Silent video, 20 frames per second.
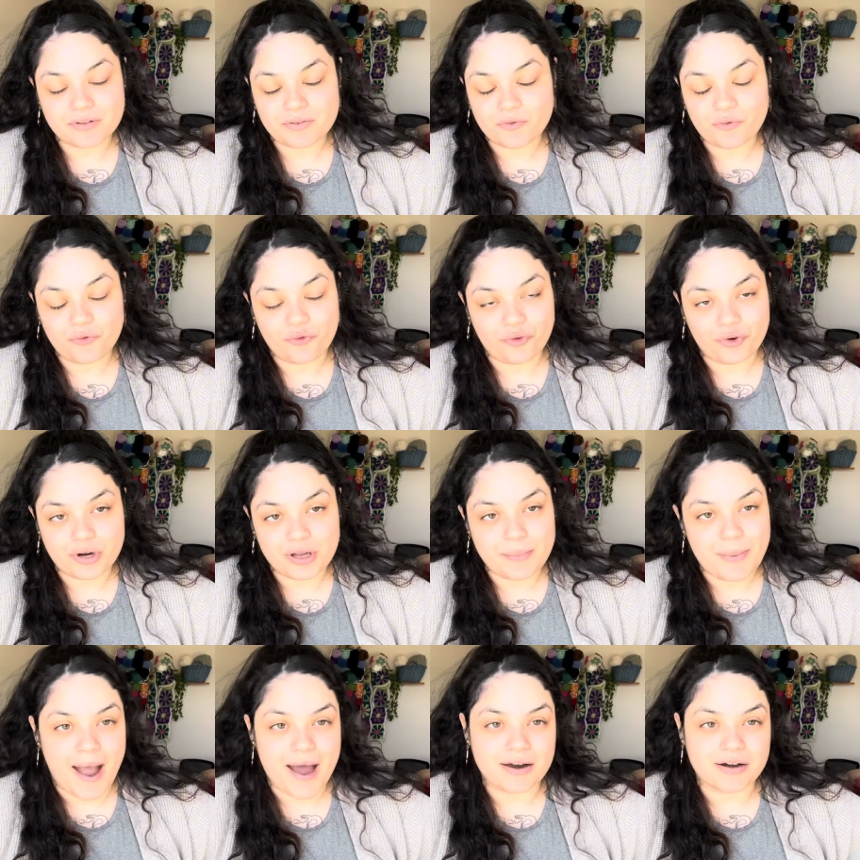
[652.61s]
free
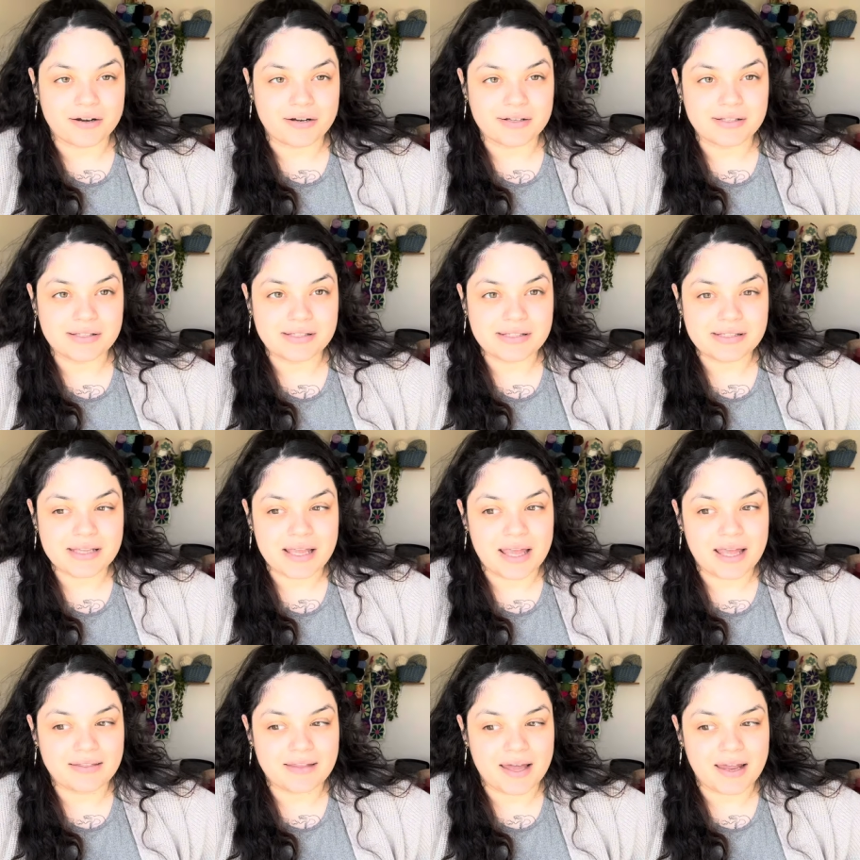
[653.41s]
patterns
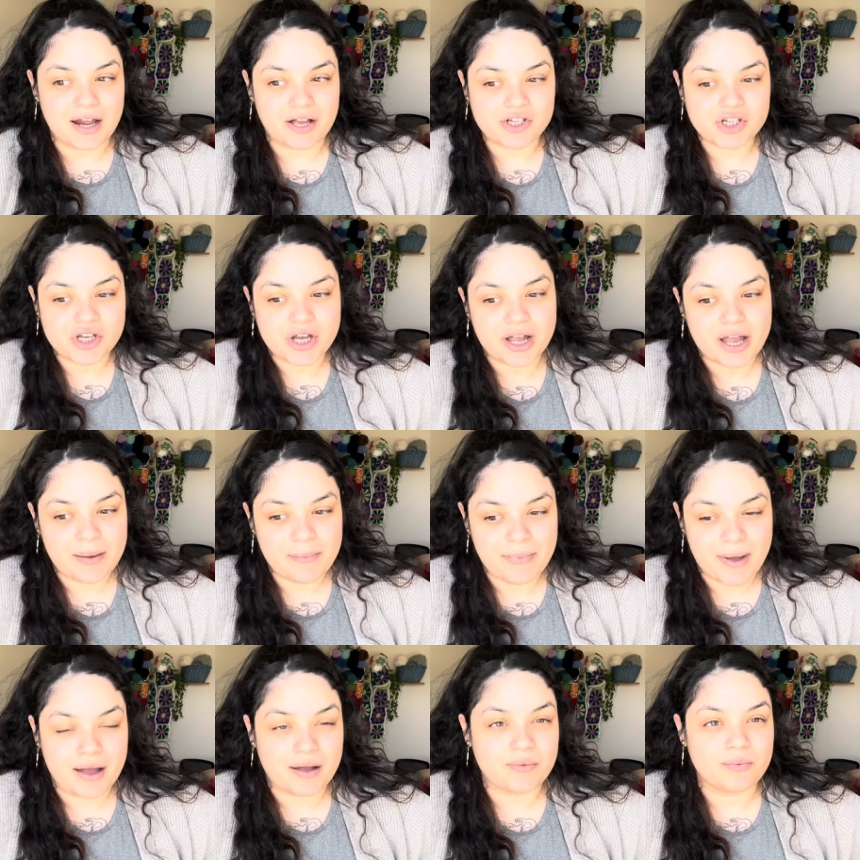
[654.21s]
and then I'll check in
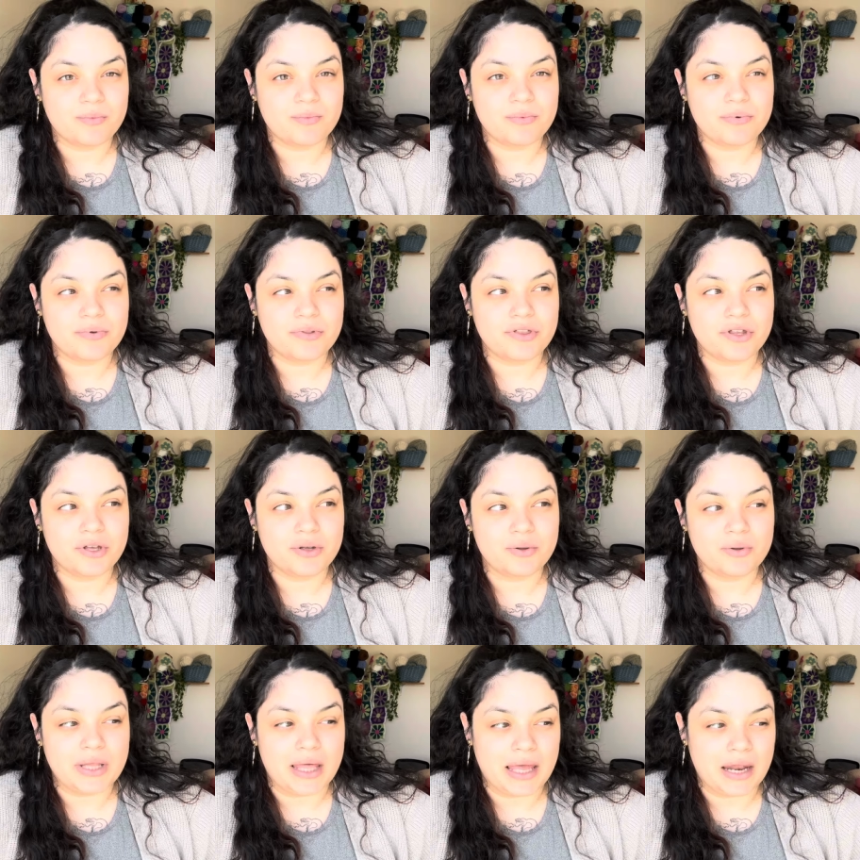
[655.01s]
back with
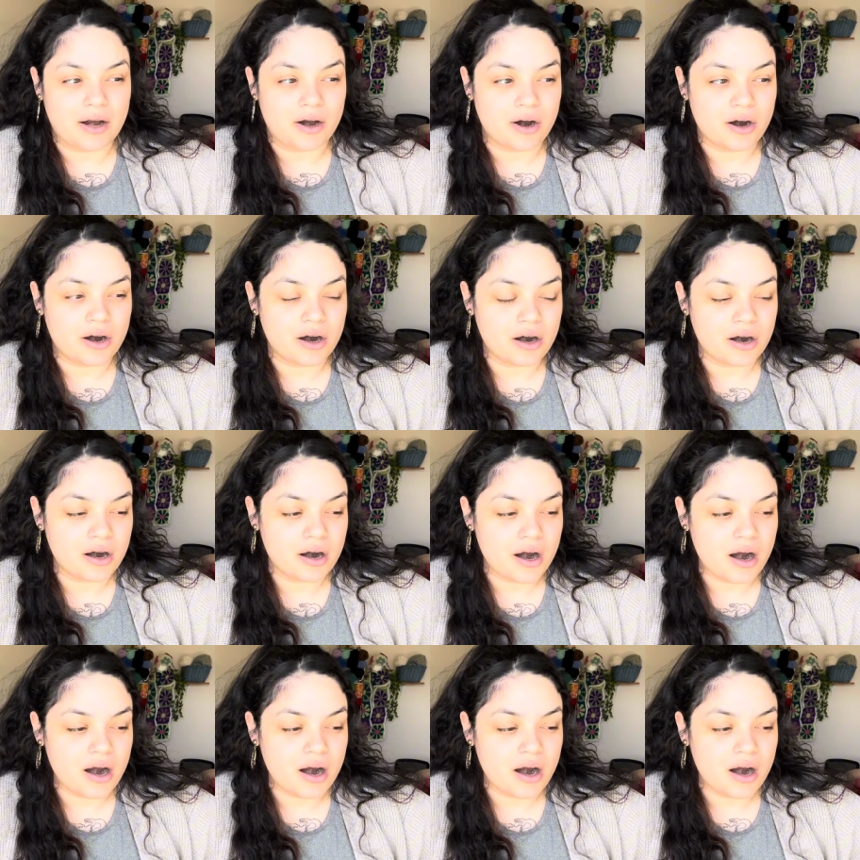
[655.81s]
you later